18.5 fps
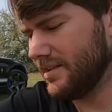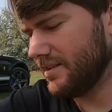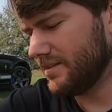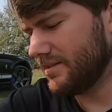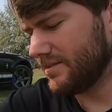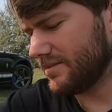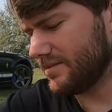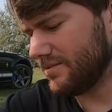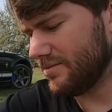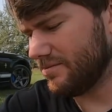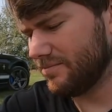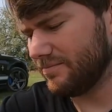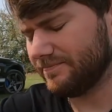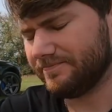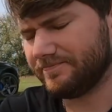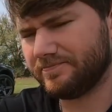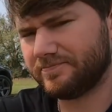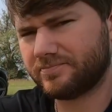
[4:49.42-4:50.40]
So
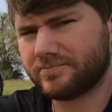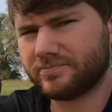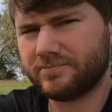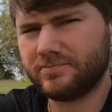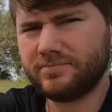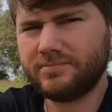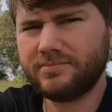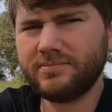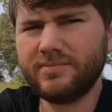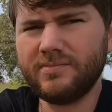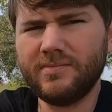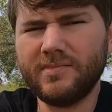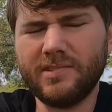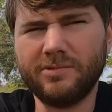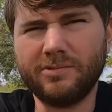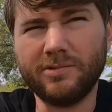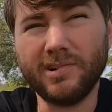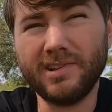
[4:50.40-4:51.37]

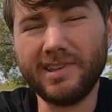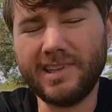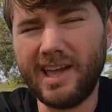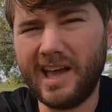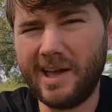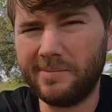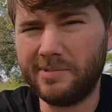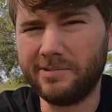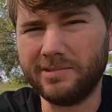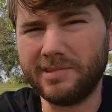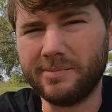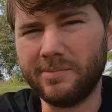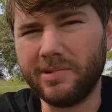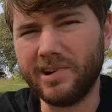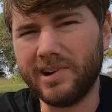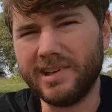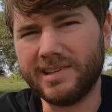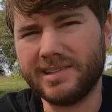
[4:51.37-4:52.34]
really happy with the
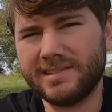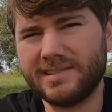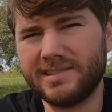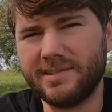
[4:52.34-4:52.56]
brakes.